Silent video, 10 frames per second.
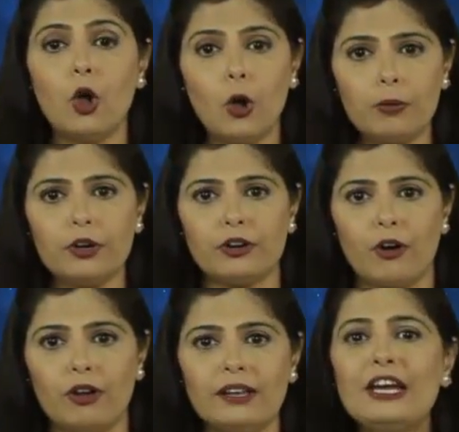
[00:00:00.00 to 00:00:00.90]

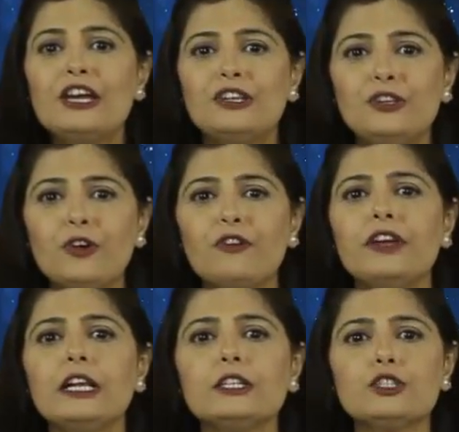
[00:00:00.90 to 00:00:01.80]
Overall, you
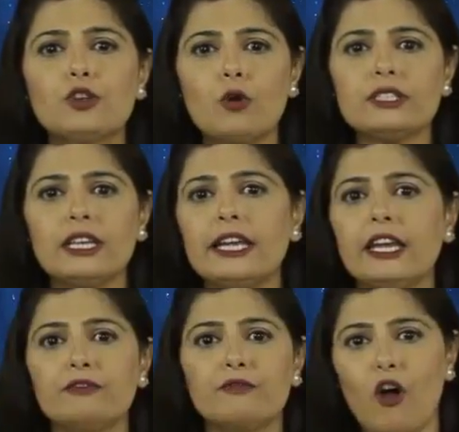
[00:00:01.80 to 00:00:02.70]
feel totally
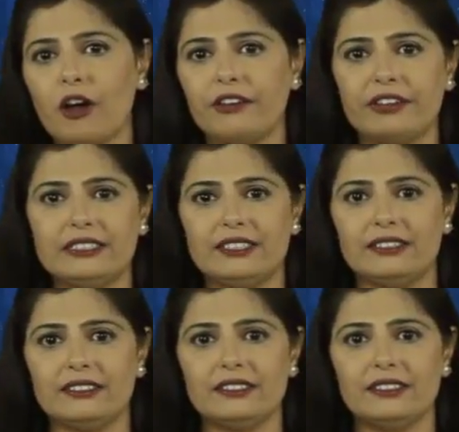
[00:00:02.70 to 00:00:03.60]
invigorated.